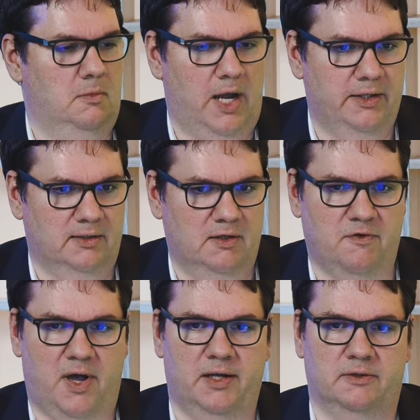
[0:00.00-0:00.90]

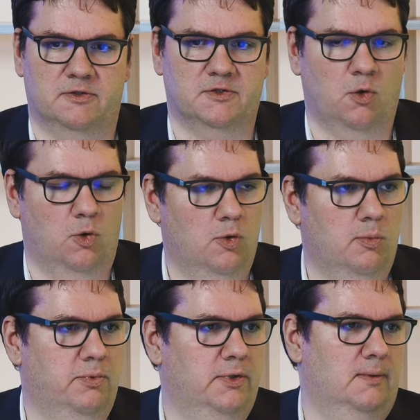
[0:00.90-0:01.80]
identifying the scope,
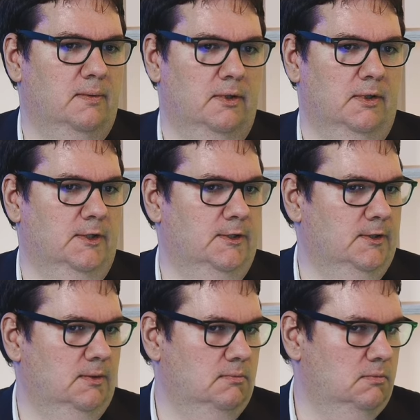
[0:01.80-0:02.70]

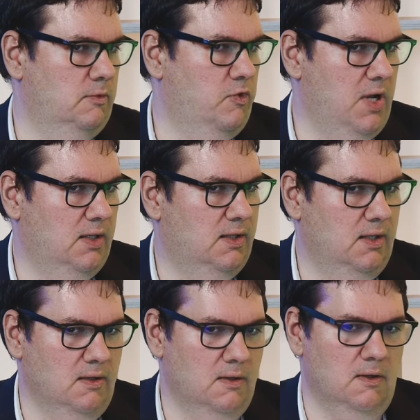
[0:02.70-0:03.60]

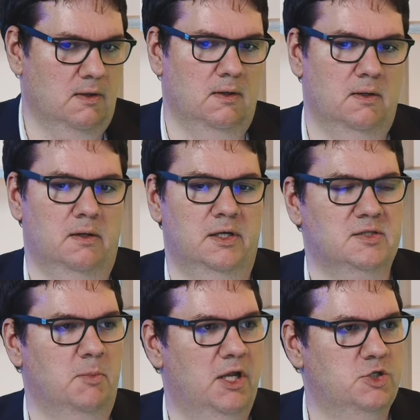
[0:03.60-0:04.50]
creating a
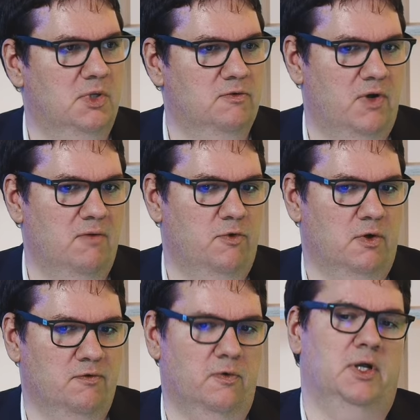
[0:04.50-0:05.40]
risk management
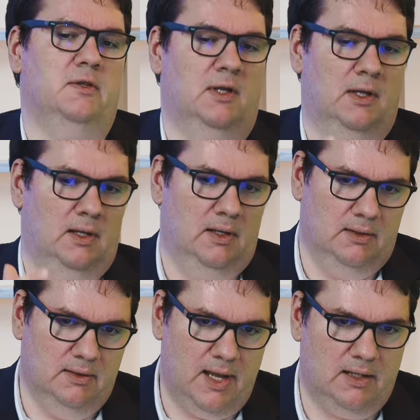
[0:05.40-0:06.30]
framework for it,
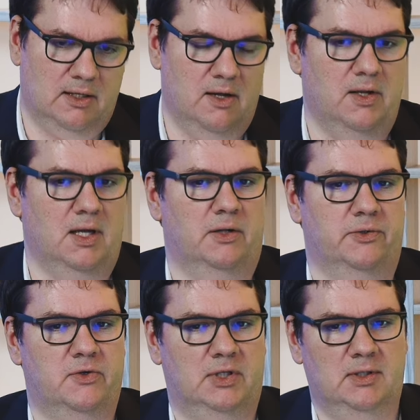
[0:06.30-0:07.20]
then carrying out the
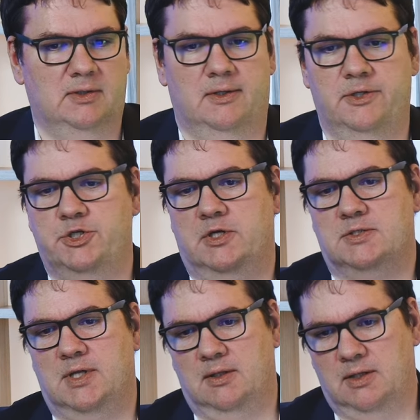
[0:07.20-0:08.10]
threat intelligence,
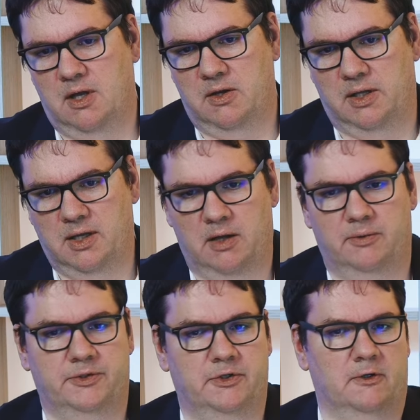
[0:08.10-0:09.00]
then carrying
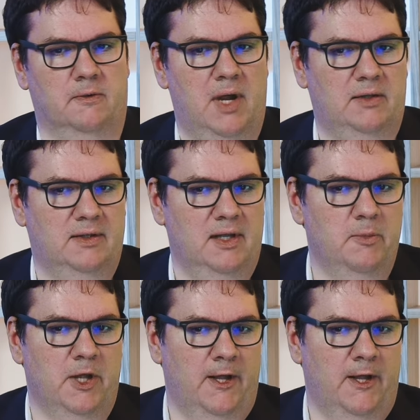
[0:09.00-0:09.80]
out the red team.